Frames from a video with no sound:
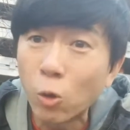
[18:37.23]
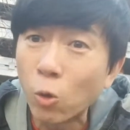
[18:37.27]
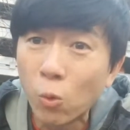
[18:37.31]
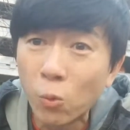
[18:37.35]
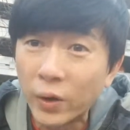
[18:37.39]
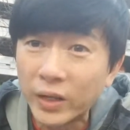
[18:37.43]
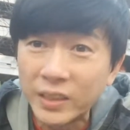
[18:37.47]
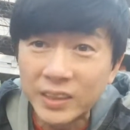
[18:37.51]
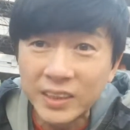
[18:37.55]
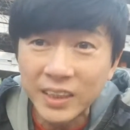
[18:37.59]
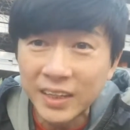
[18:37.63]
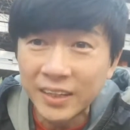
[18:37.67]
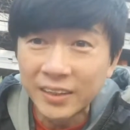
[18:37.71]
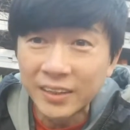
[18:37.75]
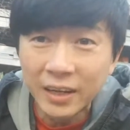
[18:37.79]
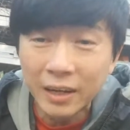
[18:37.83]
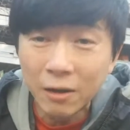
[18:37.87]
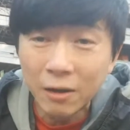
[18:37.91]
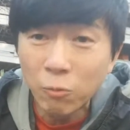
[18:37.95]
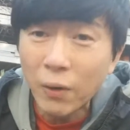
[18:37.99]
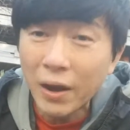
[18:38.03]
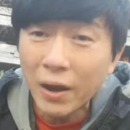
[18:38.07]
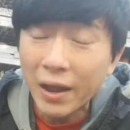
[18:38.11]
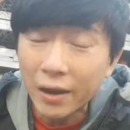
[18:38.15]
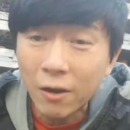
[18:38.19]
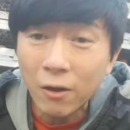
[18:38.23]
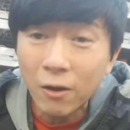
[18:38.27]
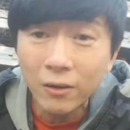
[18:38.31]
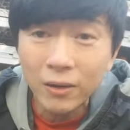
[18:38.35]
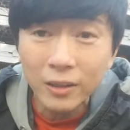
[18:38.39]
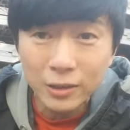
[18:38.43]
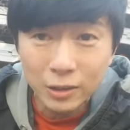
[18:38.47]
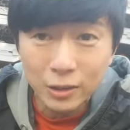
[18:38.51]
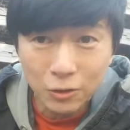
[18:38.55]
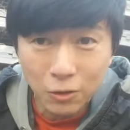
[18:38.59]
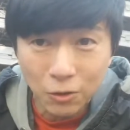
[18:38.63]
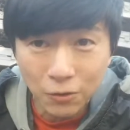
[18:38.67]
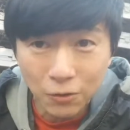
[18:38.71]
always in the what I call
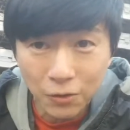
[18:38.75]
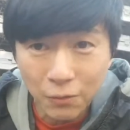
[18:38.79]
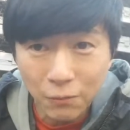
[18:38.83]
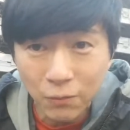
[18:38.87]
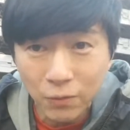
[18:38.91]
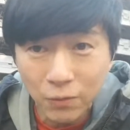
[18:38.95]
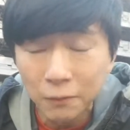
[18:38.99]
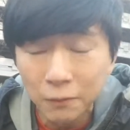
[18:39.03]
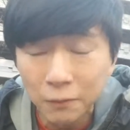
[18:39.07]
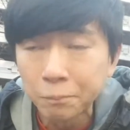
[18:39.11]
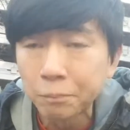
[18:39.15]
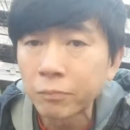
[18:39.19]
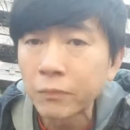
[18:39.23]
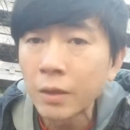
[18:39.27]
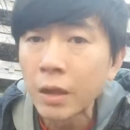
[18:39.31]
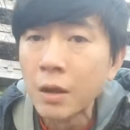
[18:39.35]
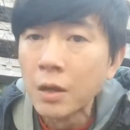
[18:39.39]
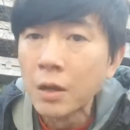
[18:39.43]
the story world.